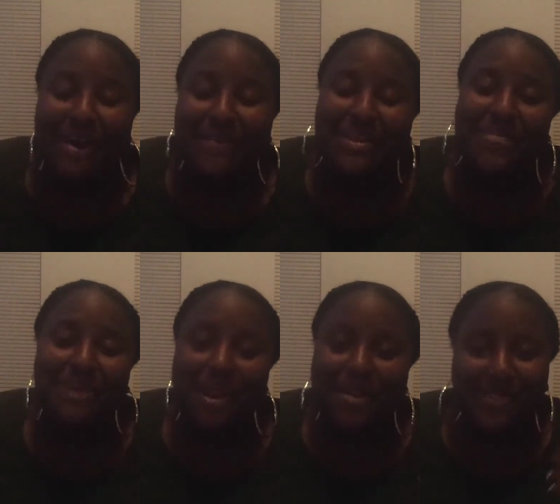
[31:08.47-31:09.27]
only
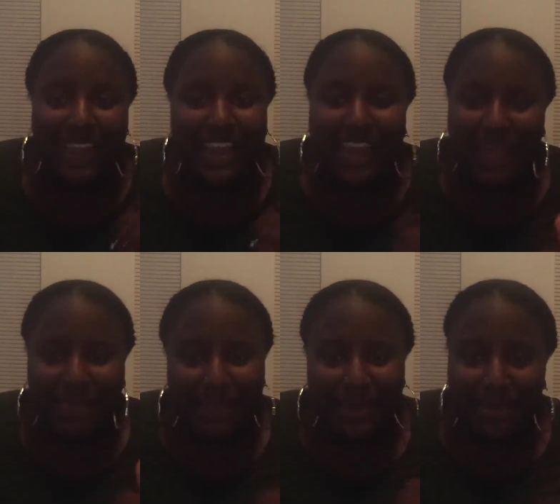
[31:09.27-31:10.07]
work when they like
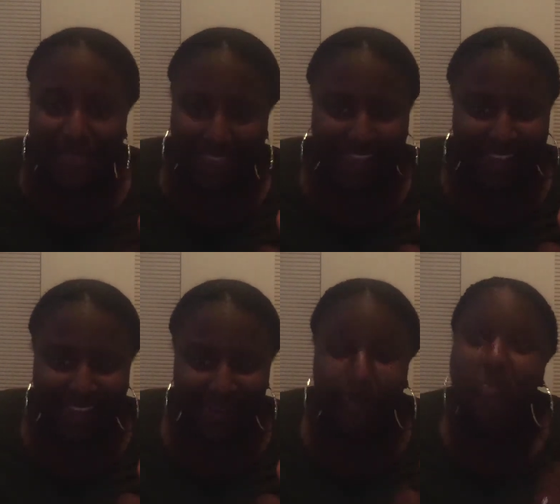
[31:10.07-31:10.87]
being bad.
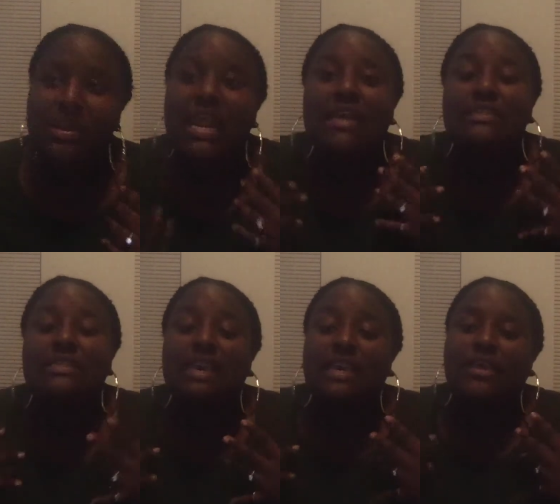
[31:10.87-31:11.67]
But when they
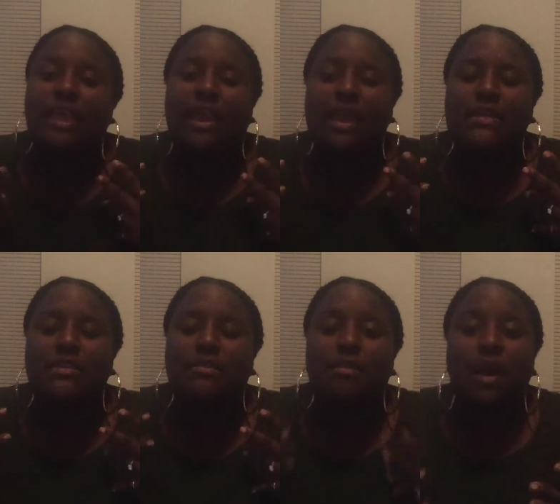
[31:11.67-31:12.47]
sick as a
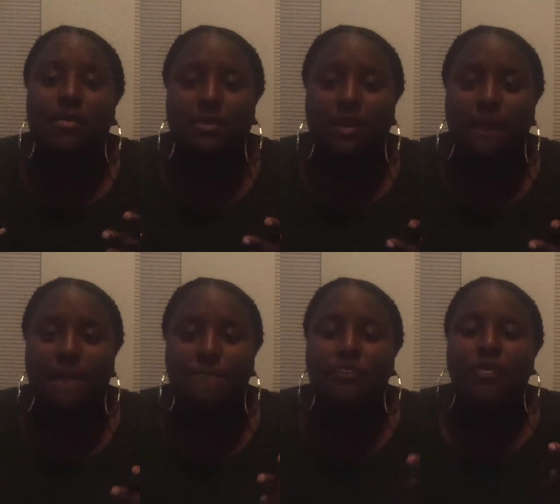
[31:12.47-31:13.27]
mama,
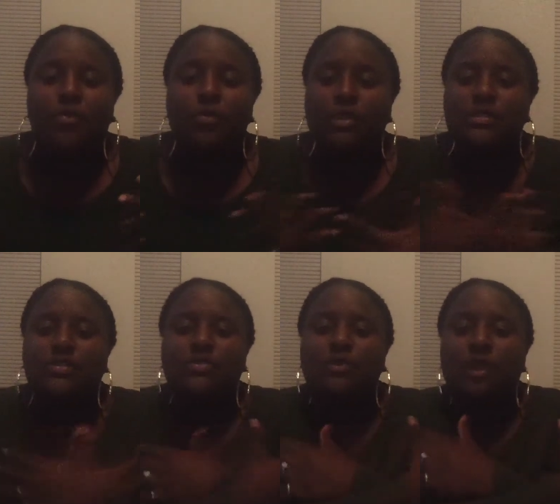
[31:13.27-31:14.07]
which
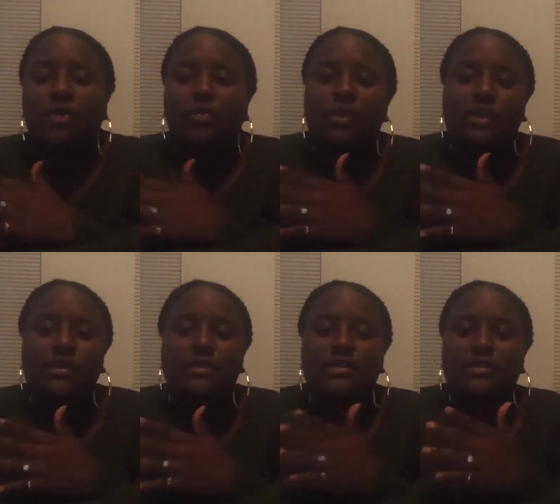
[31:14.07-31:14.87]
is where
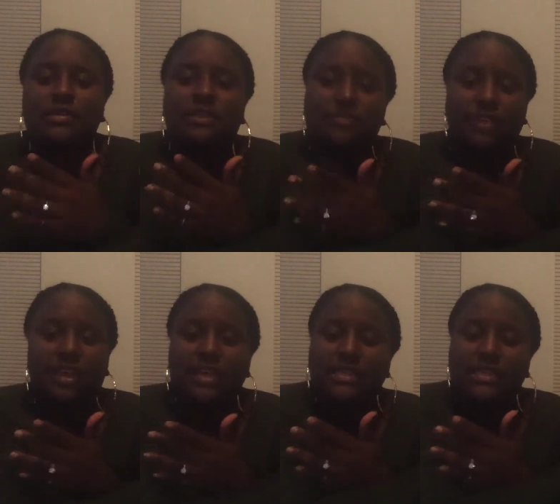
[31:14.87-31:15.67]
we different,
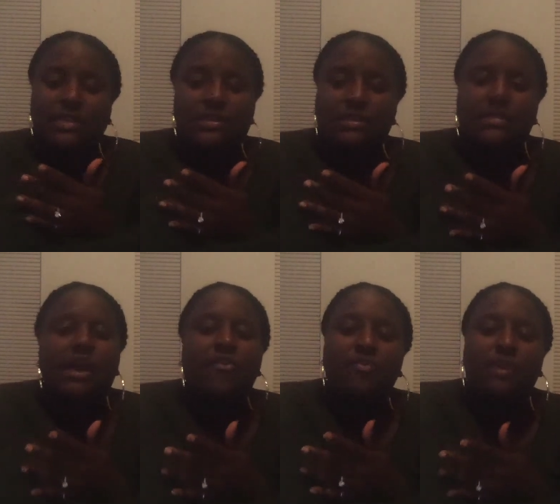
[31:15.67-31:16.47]
he's still
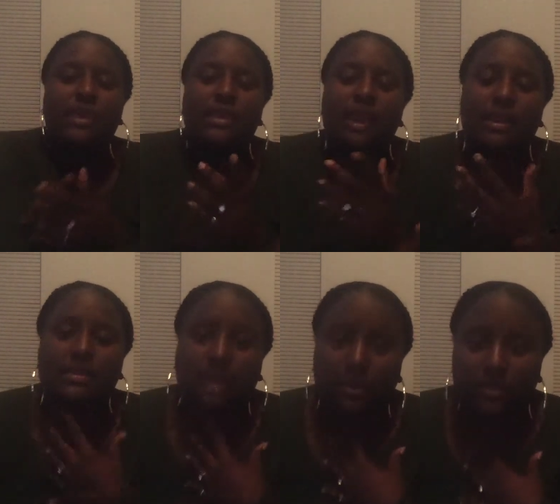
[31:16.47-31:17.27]
soft, but he not as
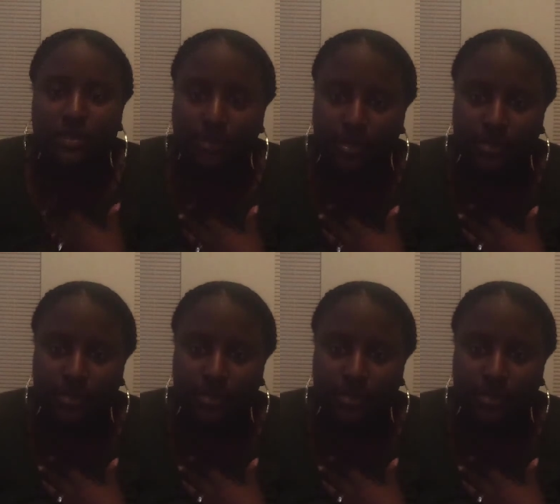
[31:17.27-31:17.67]
soft as me.